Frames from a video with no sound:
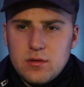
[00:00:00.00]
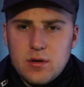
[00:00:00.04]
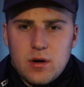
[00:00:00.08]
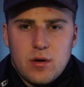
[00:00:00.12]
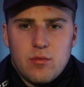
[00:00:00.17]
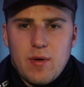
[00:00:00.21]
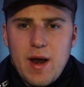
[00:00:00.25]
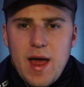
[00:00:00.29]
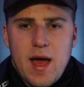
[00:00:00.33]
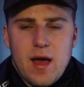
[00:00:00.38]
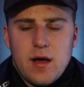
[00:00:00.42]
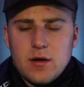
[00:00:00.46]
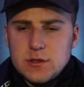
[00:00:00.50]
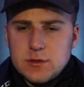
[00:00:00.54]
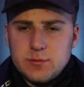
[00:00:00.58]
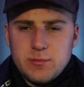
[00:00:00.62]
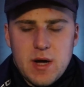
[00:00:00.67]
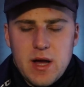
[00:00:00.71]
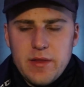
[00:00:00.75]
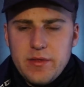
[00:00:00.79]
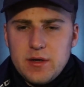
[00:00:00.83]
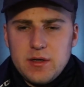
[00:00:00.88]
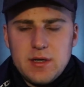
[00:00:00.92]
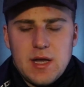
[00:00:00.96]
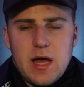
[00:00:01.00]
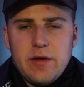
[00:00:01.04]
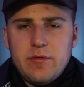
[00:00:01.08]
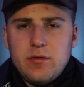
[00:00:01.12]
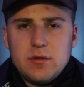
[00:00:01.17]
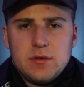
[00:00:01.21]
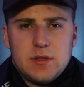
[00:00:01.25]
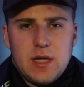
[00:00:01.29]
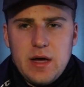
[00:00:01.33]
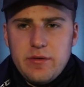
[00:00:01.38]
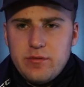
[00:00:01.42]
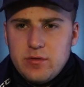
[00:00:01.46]
aroused by the
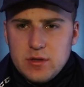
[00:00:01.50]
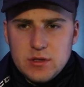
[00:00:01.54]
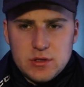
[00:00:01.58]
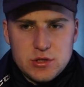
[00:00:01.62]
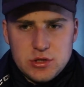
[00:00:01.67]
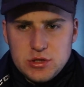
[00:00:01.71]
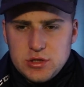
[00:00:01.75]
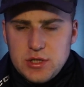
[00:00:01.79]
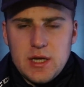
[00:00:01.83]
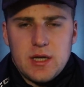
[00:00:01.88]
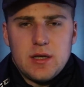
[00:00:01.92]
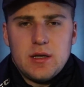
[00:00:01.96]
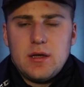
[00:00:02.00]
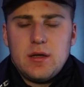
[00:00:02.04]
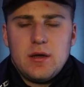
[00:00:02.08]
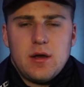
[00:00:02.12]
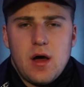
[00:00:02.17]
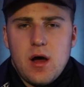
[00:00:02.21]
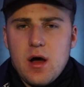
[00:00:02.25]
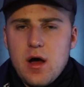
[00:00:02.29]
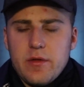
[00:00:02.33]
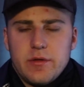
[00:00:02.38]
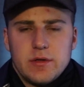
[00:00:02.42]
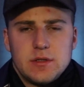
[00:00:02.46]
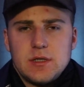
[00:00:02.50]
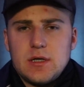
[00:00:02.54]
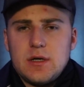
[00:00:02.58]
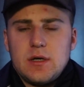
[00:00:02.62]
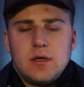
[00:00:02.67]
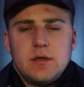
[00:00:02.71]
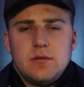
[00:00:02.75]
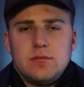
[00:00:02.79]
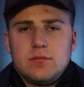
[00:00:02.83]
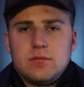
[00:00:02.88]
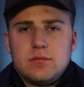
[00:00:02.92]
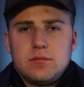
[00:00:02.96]
devil, devilish shit, all the
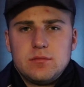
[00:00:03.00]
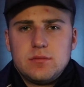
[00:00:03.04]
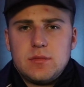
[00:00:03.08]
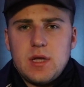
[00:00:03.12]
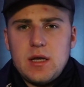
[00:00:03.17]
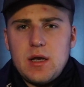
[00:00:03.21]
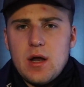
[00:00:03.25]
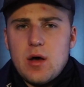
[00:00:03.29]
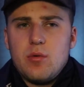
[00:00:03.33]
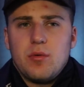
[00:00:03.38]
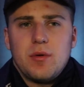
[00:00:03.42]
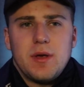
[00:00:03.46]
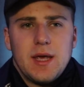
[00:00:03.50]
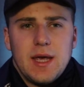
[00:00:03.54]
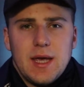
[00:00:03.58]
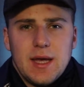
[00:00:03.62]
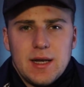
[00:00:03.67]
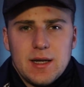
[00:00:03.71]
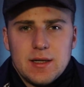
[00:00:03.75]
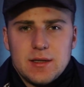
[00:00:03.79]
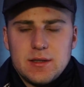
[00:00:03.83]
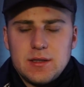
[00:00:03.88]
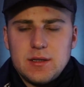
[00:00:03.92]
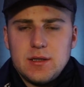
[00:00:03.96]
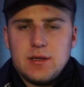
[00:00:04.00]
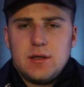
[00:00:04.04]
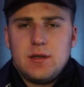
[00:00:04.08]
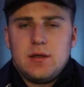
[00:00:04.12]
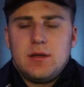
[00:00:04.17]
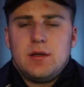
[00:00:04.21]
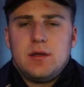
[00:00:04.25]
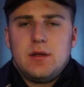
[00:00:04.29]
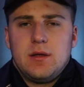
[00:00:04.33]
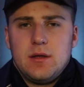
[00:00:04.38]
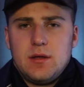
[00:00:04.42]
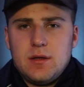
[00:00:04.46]
time. They don't get it.
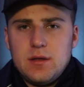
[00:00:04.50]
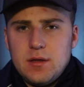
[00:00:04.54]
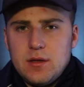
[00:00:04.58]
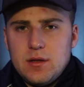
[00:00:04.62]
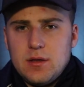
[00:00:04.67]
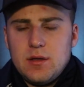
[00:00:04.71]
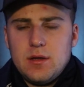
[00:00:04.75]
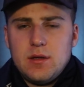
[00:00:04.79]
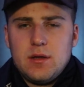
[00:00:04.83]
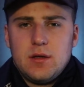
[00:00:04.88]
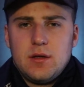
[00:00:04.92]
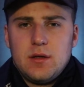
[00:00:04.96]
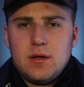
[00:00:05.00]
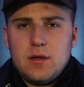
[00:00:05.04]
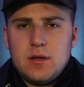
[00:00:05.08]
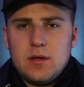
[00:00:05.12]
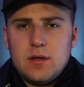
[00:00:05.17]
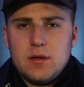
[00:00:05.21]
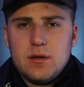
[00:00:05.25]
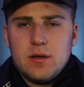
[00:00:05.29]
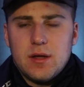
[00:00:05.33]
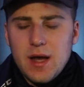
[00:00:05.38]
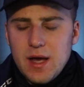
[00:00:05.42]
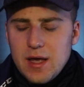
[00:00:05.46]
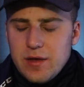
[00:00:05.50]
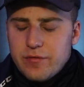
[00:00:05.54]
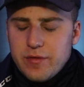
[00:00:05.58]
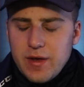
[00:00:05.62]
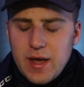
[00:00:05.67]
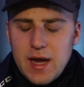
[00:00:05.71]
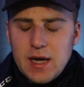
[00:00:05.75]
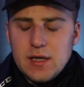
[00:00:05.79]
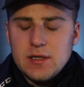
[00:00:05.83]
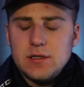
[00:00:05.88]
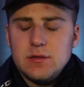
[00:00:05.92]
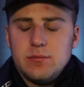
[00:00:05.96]
Life
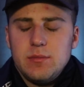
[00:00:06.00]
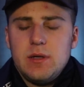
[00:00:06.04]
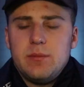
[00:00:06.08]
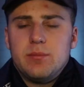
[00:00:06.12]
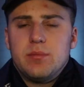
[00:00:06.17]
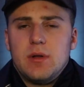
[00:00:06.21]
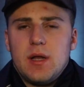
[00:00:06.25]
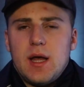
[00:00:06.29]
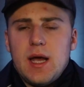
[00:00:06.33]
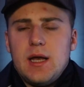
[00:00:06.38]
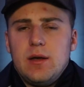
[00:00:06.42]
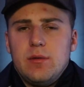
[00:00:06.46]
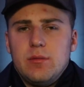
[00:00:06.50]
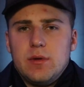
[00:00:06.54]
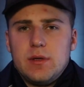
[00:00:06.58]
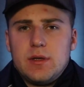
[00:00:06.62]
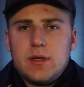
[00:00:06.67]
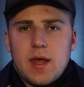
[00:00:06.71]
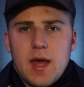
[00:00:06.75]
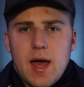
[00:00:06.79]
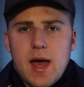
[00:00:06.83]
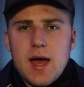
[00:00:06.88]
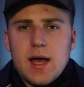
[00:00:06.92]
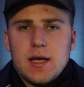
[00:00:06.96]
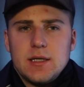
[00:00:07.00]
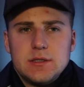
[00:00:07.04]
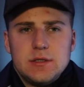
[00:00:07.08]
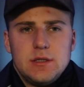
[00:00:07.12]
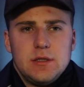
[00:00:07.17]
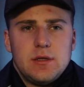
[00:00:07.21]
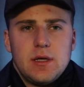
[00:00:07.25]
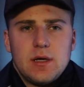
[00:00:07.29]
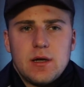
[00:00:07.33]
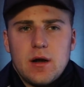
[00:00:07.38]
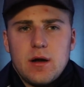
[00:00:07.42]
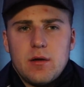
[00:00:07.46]
ain't to be played with, guys.
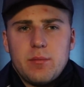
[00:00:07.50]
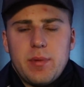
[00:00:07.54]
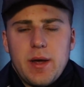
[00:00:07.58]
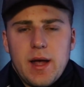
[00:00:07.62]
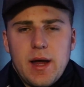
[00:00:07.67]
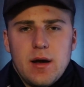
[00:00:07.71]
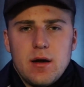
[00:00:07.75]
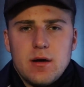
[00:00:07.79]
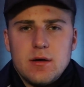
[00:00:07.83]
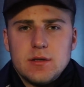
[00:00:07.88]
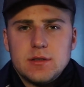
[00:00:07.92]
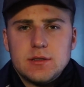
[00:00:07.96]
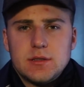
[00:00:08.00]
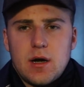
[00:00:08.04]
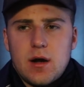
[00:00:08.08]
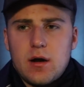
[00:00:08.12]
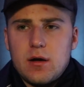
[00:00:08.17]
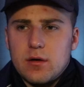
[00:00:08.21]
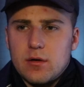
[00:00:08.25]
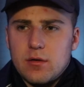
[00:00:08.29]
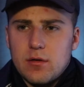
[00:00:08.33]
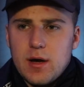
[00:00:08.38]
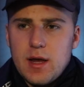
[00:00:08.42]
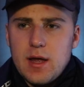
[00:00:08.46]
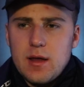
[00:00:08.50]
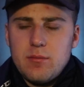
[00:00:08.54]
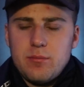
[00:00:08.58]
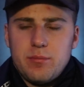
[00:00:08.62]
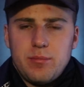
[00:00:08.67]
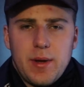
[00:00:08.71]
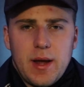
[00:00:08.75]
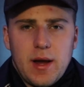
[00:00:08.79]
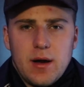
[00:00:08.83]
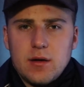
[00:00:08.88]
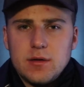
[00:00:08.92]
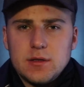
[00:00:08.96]
Do you think our parents, our
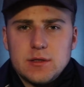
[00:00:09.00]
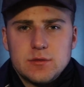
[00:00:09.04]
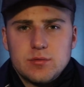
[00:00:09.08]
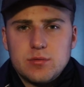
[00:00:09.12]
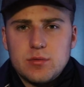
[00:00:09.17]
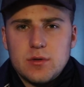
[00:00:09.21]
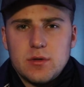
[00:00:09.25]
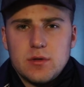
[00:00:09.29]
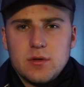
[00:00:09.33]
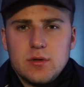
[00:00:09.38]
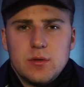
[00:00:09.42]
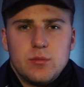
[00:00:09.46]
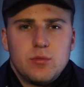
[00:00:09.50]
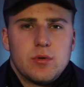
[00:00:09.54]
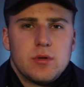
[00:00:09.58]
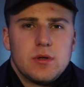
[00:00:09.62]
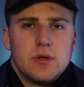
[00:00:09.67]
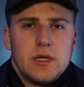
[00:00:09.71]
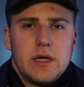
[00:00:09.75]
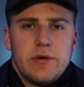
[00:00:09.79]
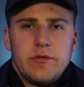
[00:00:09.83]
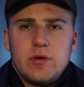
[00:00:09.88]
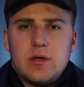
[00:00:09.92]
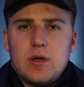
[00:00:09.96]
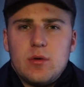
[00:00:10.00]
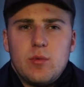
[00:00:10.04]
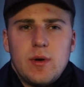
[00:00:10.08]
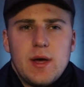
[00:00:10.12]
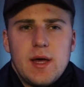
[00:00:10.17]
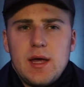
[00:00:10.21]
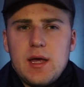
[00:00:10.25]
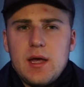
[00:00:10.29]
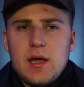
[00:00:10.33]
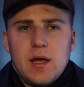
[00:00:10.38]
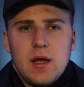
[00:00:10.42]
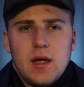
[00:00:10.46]
grandparents were living the
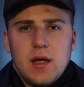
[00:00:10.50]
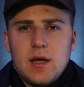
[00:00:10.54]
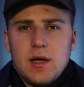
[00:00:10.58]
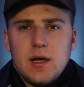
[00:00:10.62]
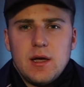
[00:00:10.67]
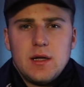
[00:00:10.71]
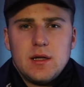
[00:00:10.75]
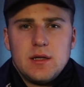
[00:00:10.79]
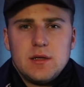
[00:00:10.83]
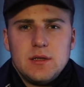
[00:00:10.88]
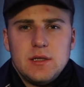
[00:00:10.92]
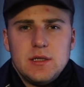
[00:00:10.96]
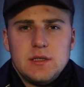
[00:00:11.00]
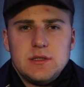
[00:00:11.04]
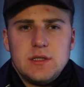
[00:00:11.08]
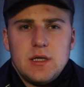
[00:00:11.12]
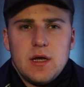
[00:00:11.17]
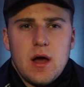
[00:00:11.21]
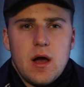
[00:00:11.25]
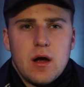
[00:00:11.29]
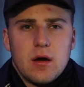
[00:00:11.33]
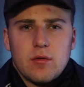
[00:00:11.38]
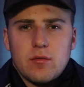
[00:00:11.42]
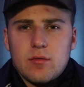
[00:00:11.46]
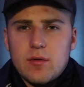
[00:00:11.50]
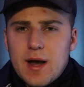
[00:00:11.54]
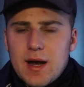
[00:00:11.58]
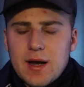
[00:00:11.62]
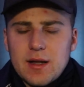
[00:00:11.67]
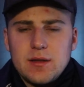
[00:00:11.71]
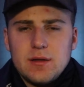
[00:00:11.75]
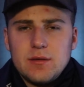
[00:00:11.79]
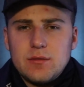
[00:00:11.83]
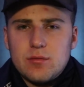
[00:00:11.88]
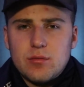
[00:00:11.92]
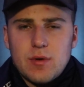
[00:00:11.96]
way these young,
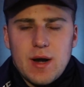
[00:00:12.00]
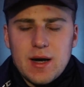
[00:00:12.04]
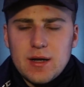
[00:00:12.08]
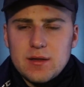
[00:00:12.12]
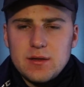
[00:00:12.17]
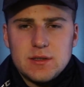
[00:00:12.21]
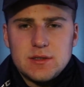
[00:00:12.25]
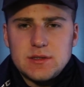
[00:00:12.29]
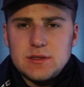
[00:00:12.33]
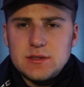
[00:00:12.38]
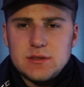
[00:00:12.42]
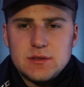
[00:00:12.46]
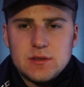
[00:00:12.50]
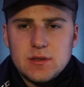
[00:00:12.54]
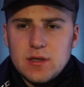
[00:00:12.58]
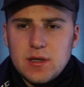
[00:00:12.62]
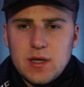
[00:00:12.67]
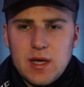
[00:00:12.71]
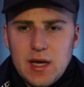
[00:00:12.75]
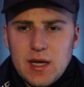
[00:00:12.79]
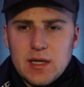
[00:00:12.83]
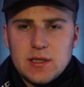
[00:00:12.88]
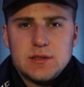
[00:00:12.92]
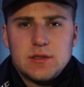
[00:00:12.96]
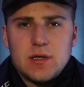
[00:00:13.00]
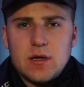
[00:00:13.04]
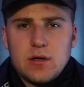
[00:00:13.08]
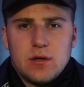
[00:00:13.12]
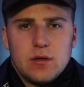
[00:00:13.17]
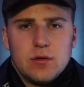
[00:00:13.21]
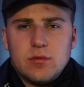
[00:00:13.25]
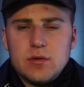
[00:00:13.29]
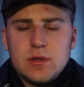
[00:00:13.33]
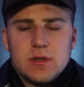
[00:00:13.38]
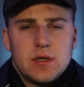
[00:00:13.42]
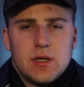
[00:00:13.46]
reckless kids are
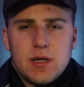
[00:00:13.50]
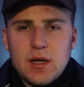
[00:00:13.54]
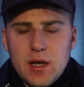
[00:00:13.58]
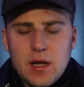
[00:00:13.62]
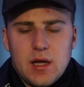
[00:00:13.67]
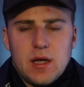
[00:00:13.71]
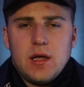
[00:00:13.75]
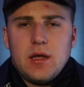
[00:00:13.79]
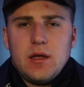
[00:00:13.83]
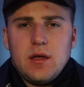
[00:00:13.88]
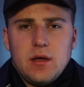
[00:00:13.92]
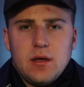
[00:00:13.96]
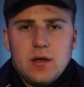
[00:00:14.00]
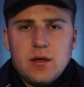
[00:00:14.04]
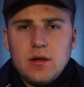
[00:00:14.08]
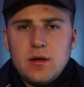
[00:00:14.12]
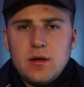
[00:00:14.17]
doing it today?